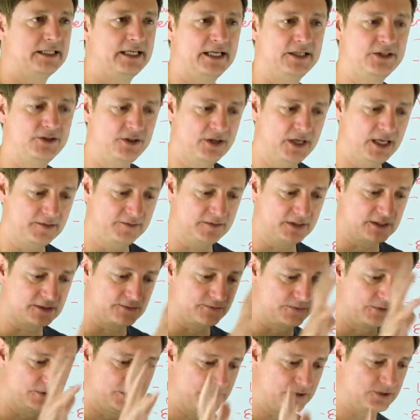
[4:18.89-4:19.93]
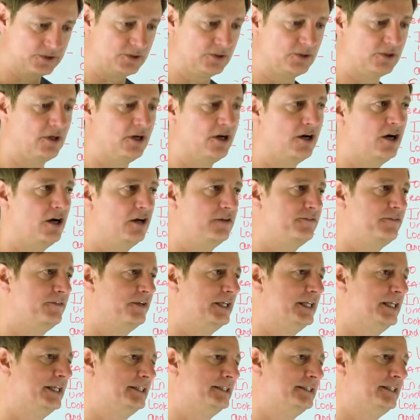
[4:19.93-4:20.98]
that you have this virtual
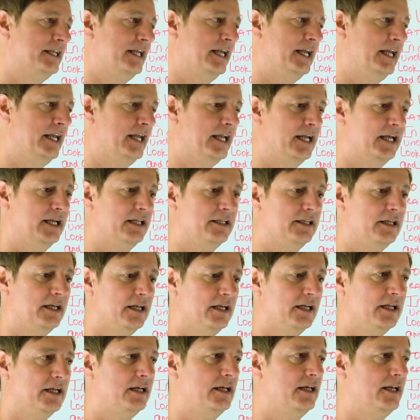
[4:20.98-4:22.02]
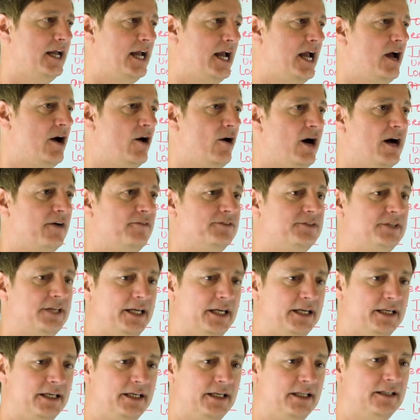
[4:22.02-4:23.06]
office, and now I've
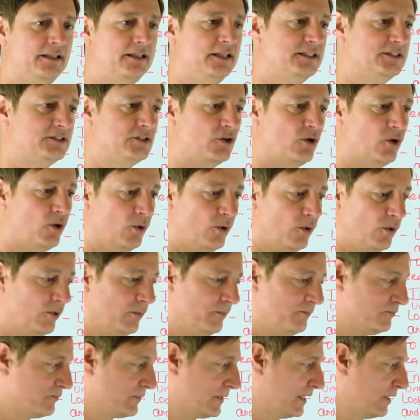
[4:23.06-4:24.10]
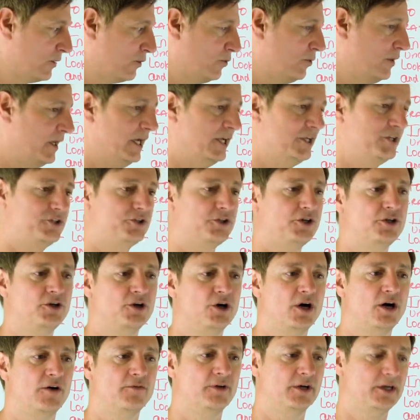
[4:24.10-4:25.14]
taken this whole question
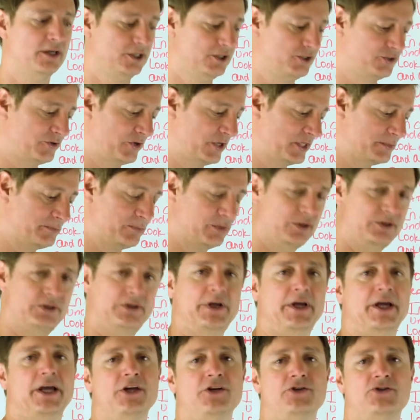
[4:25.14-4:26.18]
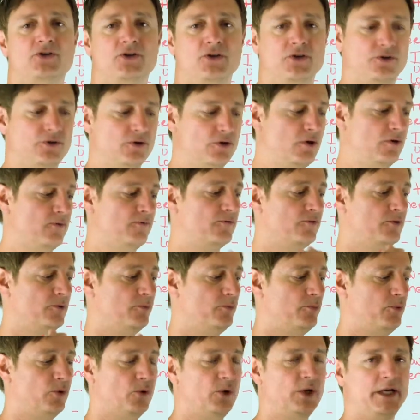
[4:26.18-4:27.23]
of transportation going
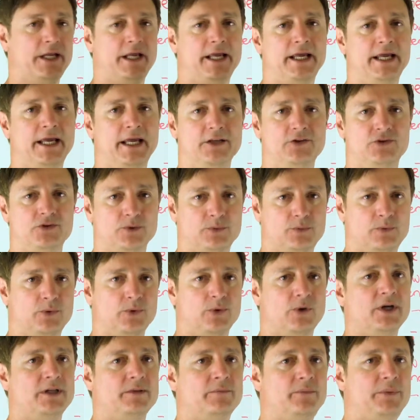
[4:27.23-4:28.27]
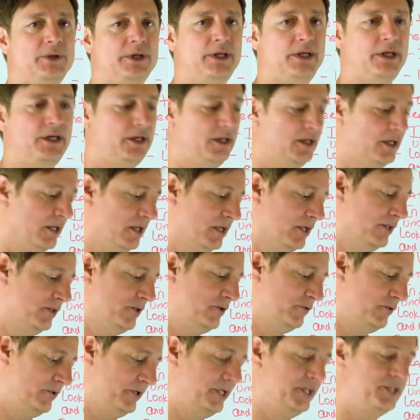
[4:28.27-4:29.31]
from point A to point B,
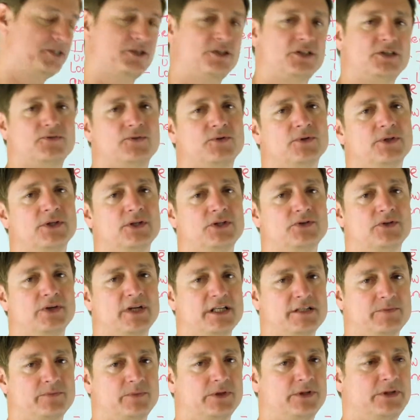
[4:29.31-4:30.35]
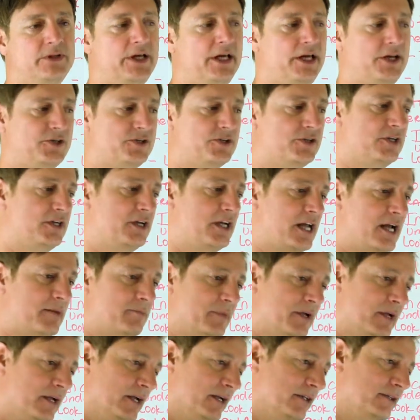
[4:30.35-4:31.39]
the reasons for the transportation, and
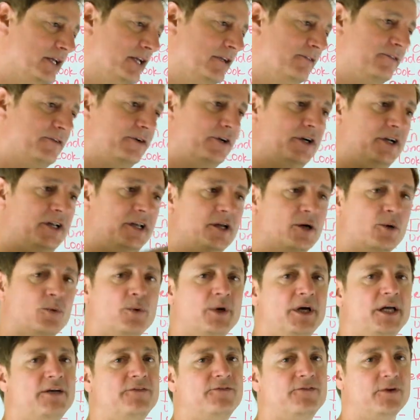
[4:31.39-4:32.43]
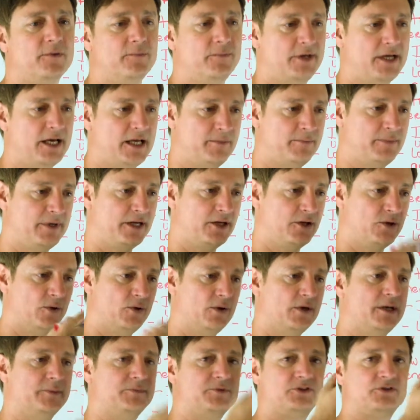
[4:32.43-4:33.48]
I'm diverting away from that by
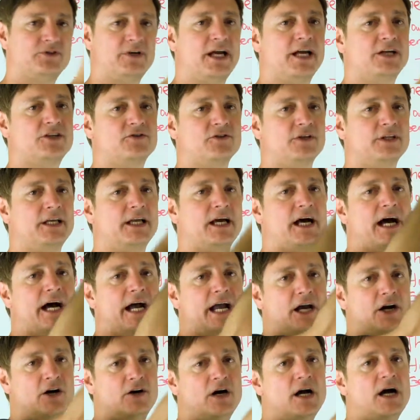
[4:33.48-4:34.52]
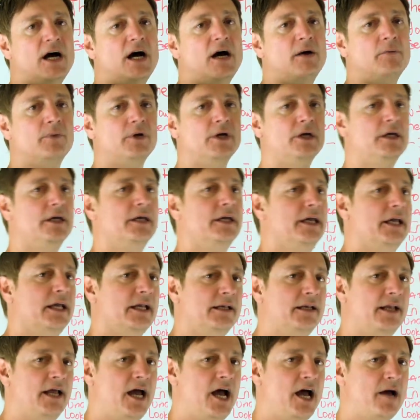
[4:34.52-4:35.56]
going abstractly higher up,
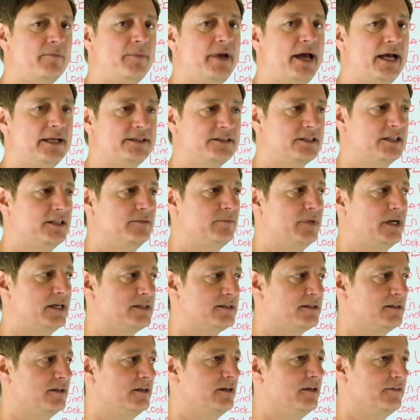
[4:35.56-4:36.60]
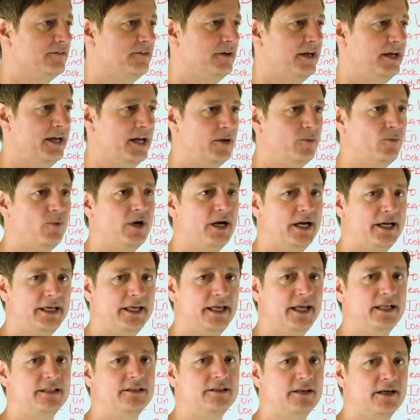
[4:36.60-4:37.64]
and now I'm asking myself, hey, why
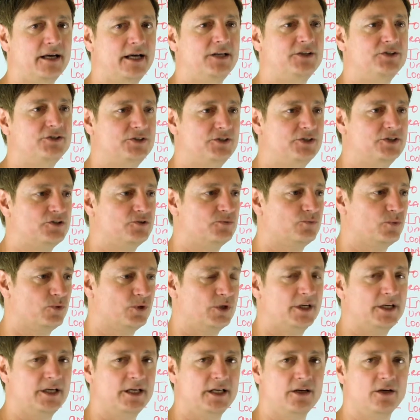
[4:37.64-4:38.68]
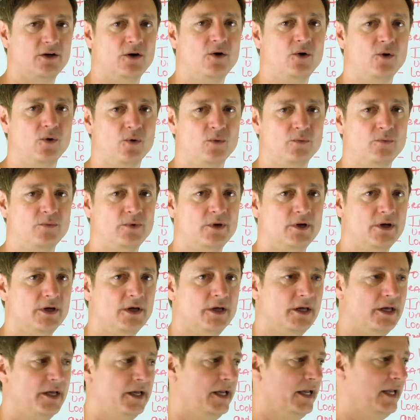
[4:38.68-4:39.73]
can't I just work at home,
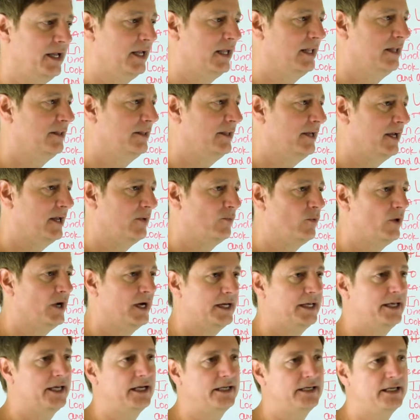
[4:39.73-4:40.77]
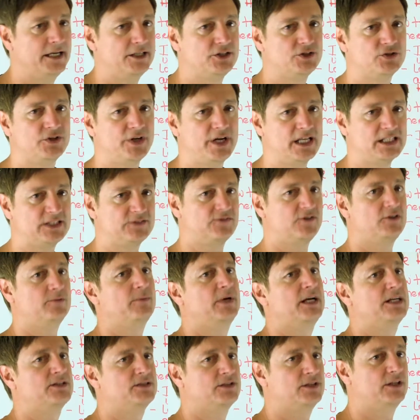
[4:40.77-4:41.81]
and then why can't I transfer
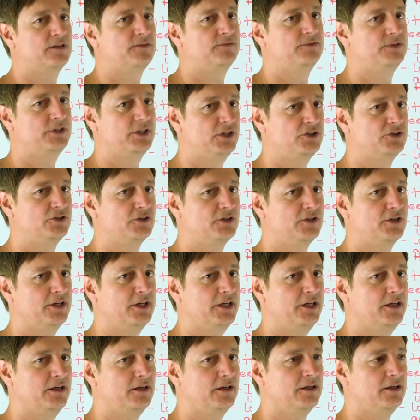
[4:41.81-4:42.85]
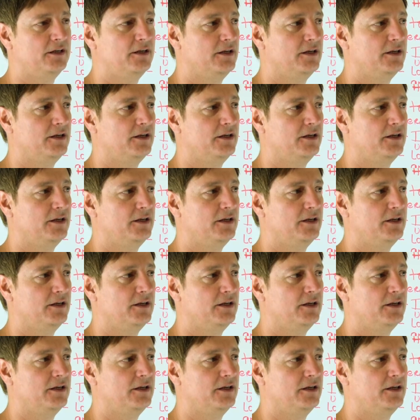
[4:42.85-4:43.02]
myself digitally